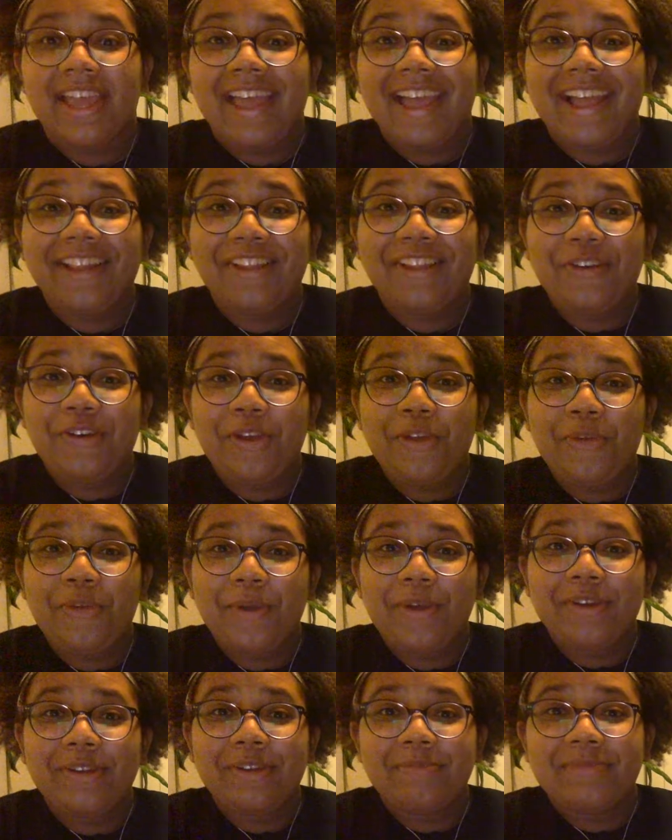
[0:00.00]
Hello and
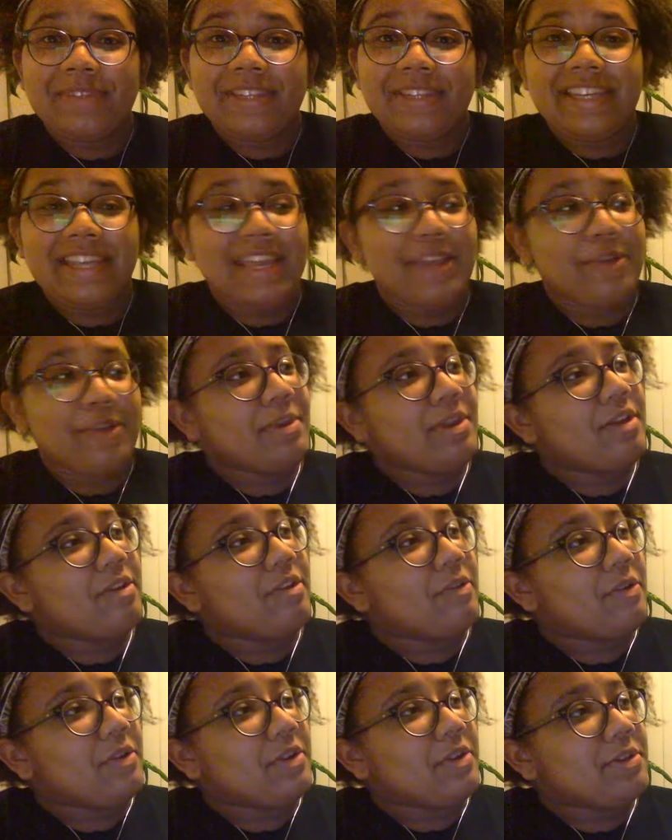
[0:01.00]
welcome. Today we are
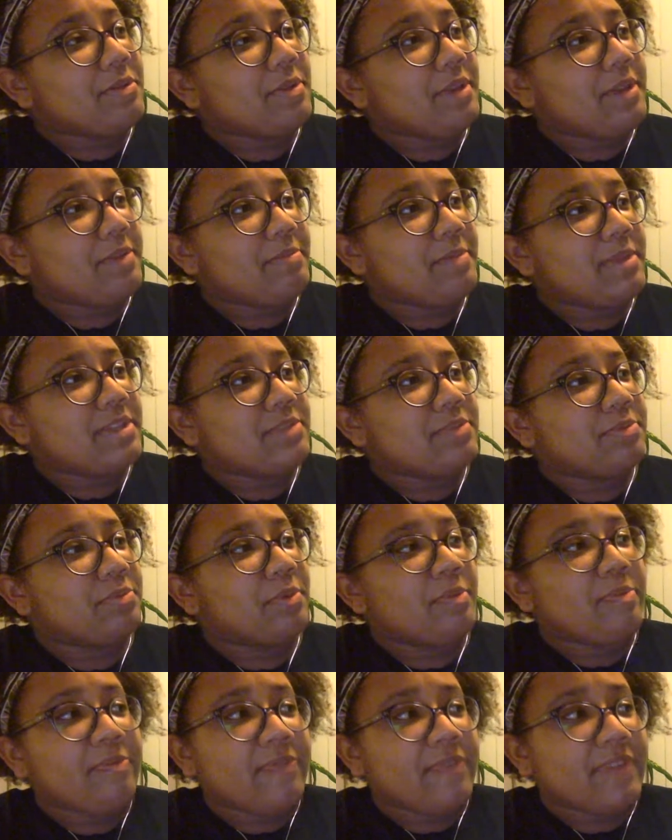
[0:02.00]
going to read Miss
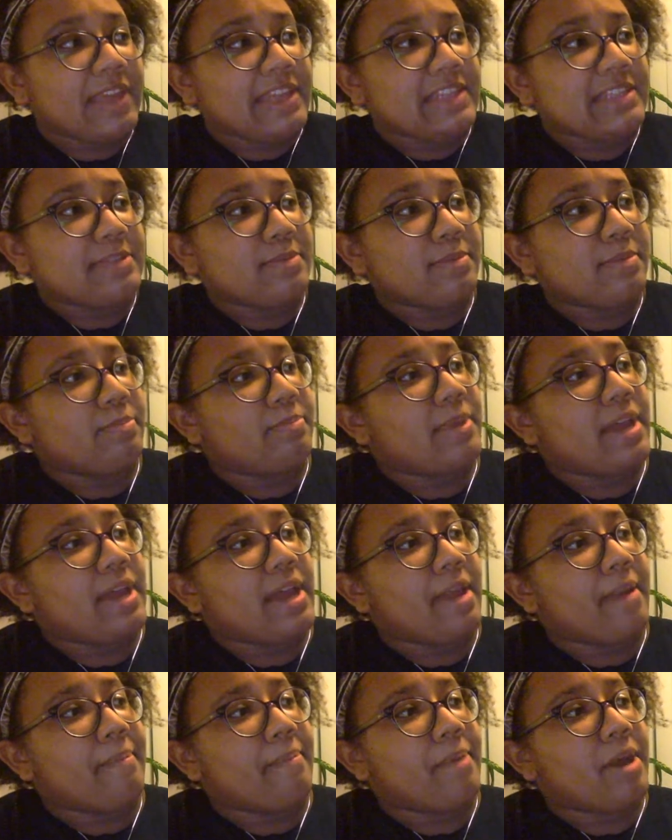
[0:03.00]
Rumphius
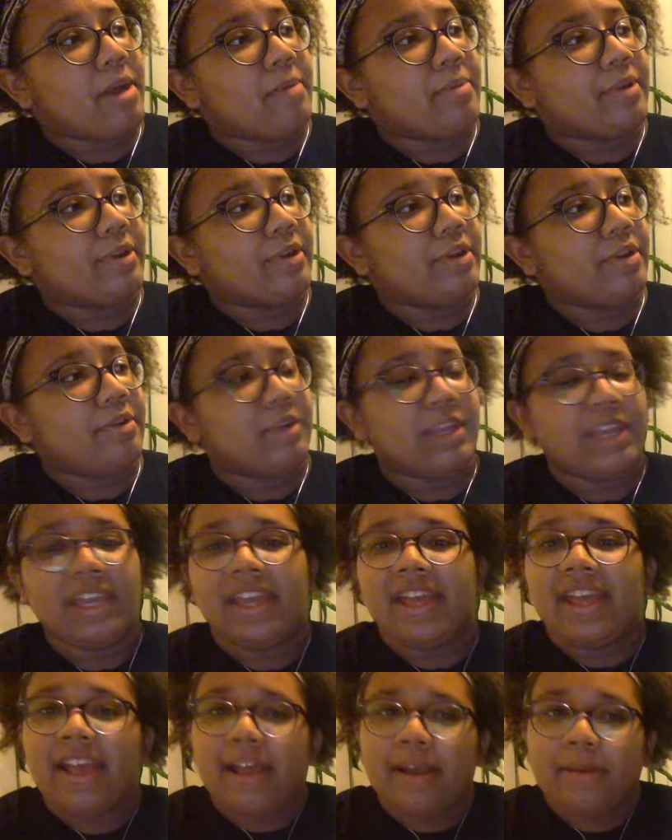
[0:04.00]
by Barbara Cooney.
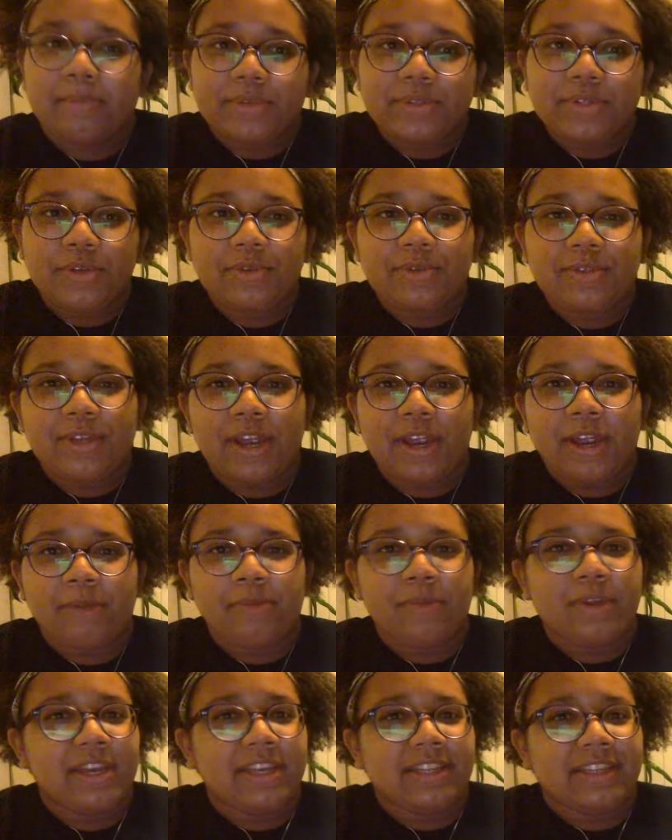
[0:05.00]
I'm so sorry I'm
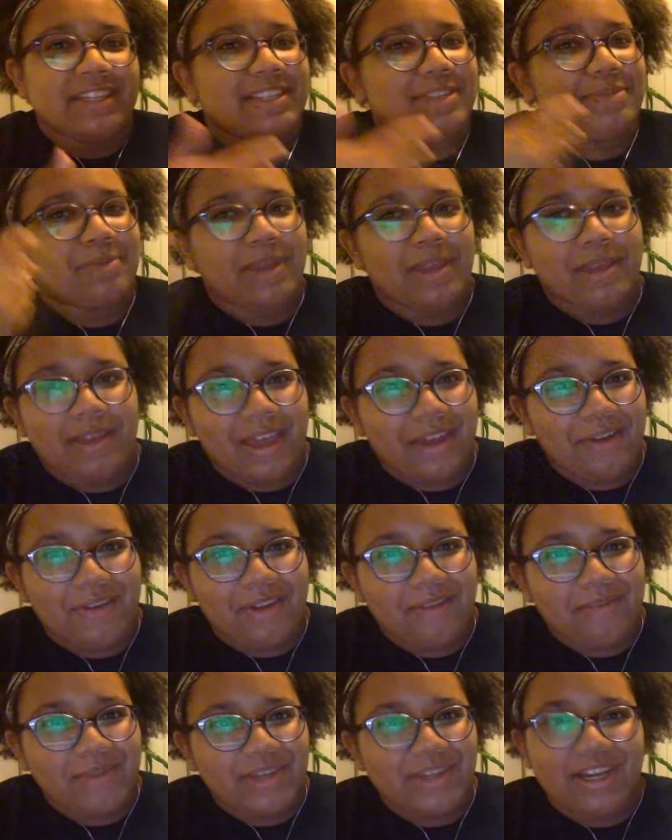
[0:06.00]
reading it this way. I don't
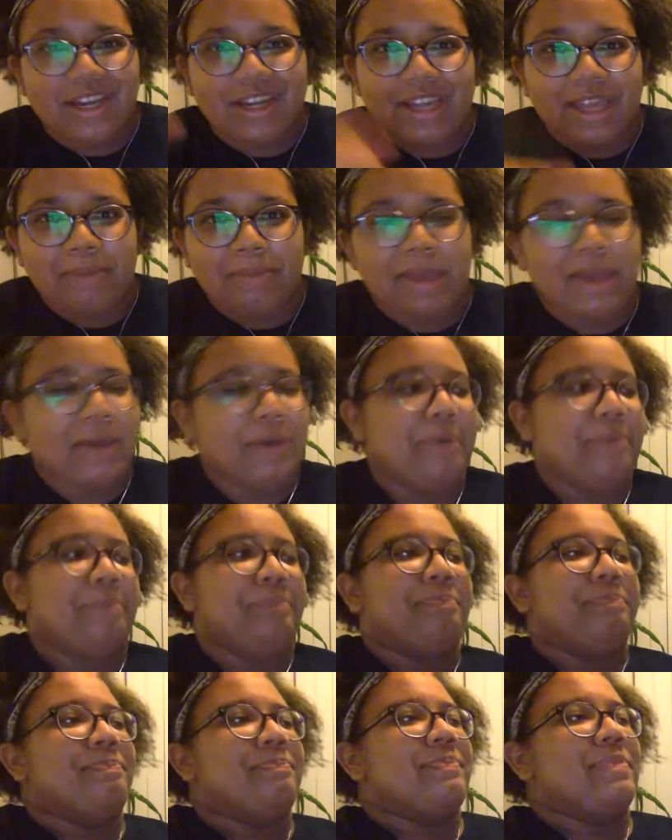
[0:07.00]
have my doc cam at home.
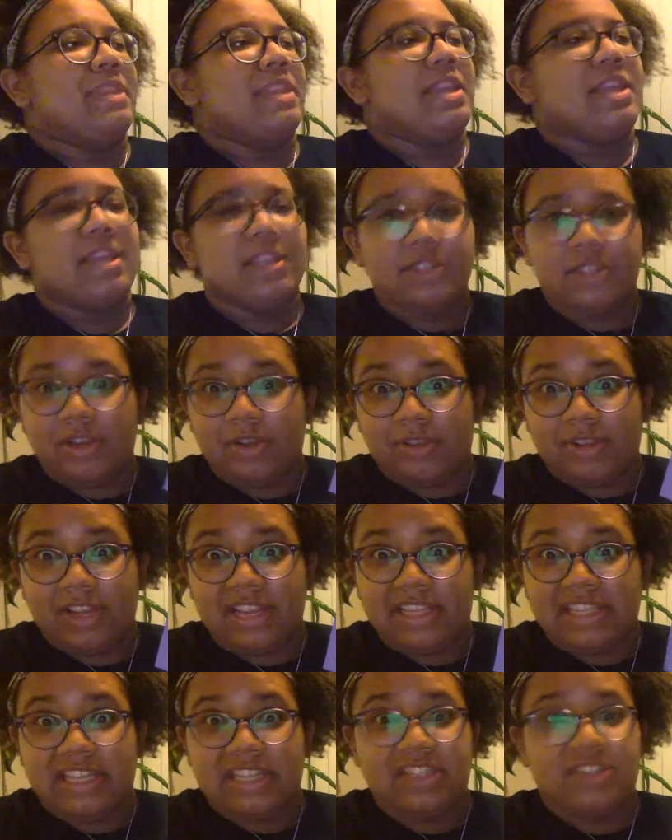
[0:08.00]
So
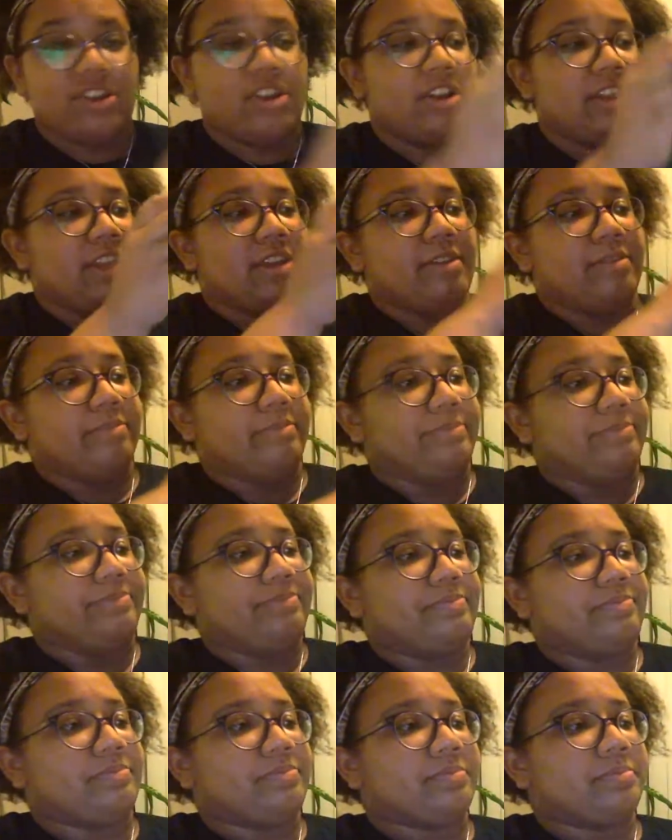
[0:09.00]
let's get started.
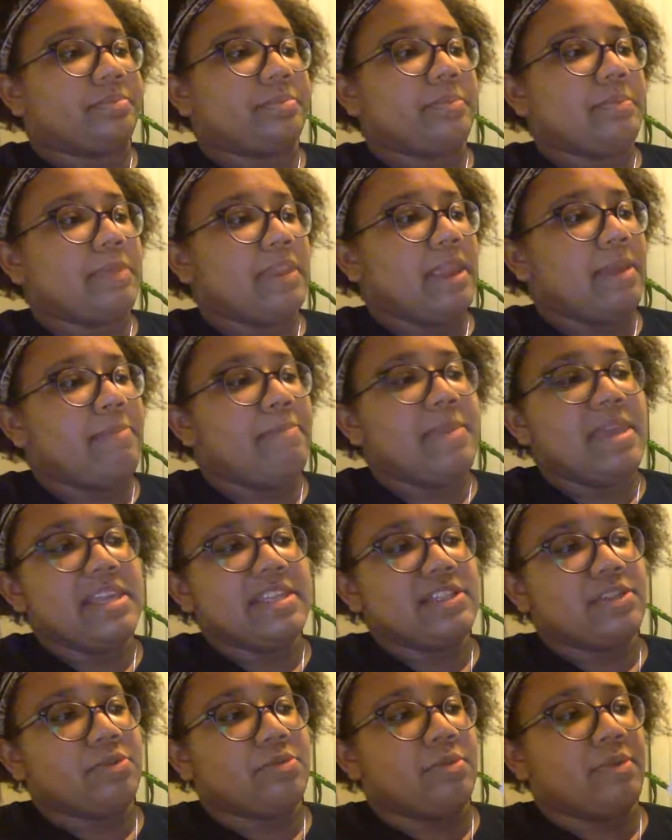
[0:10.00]

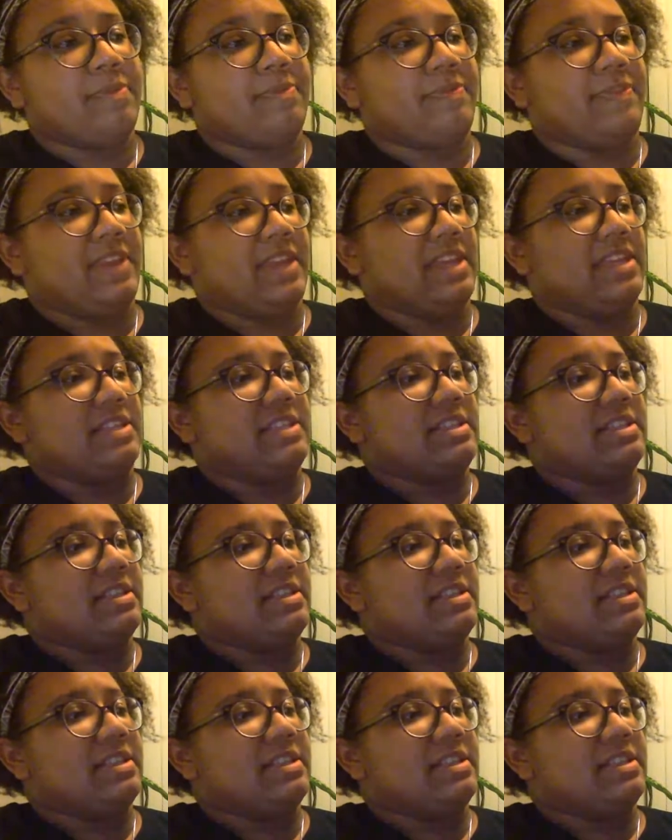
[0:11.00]
Miss Rumphius.